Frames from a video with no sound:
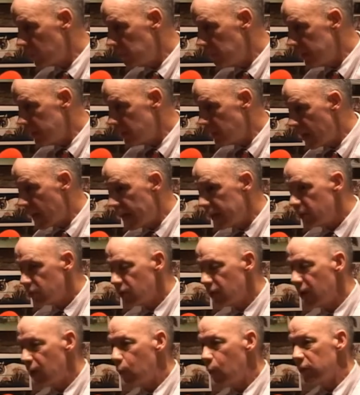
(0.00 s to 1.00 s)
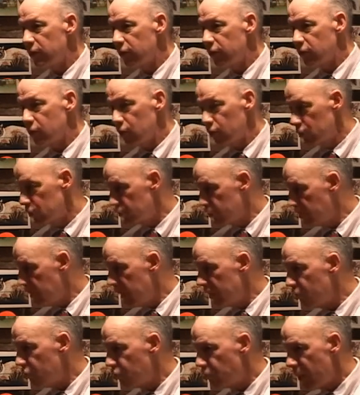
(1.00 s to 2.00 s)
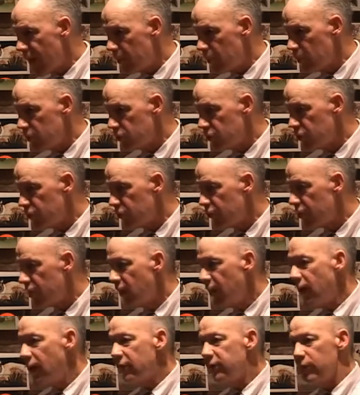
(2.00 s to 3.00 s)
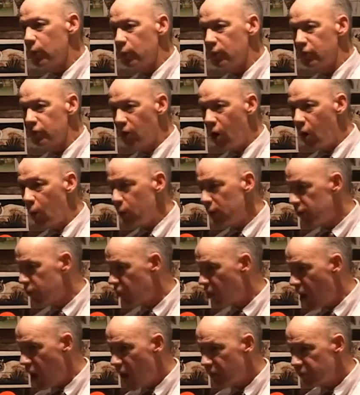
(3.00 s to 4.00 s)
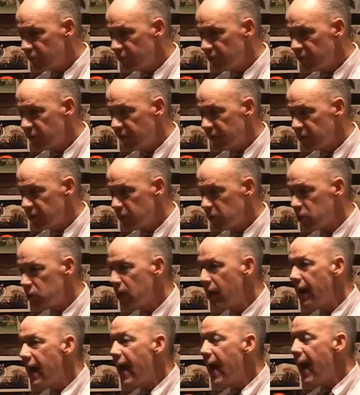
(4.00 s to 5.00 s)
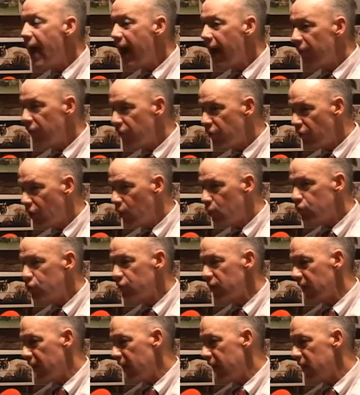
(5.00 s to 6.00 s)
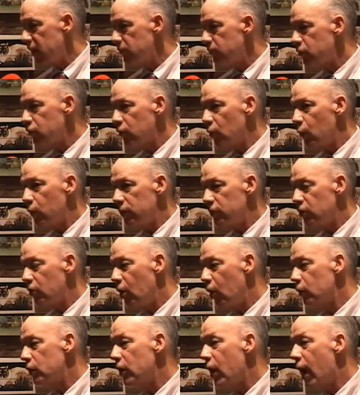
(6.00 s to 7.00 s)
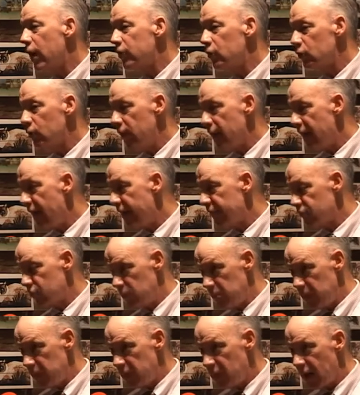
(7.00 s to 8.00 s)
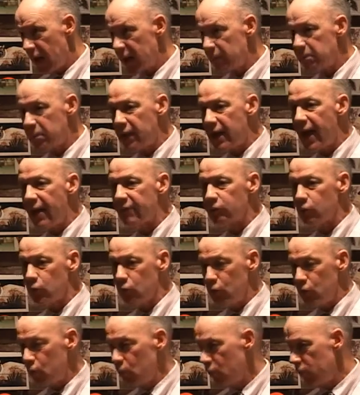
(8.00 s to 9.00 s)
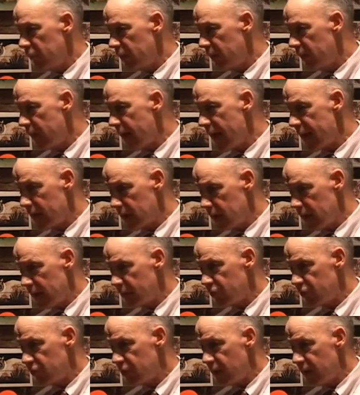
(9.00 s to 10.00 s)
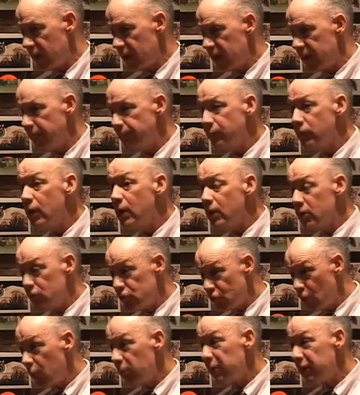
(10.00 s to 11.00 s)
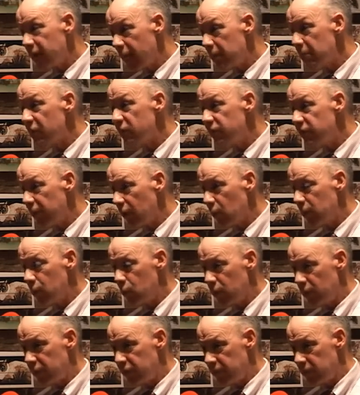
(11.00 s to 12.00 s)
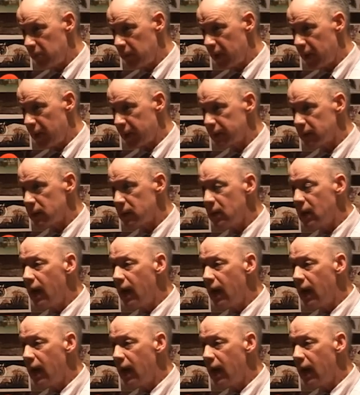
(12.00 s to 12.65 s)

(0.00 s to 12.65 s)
midnight, one of the girls made sandwiches. There was always coffee available. And those games would go not only after midnight, but after noon the next day. Joe became a very wealthy man.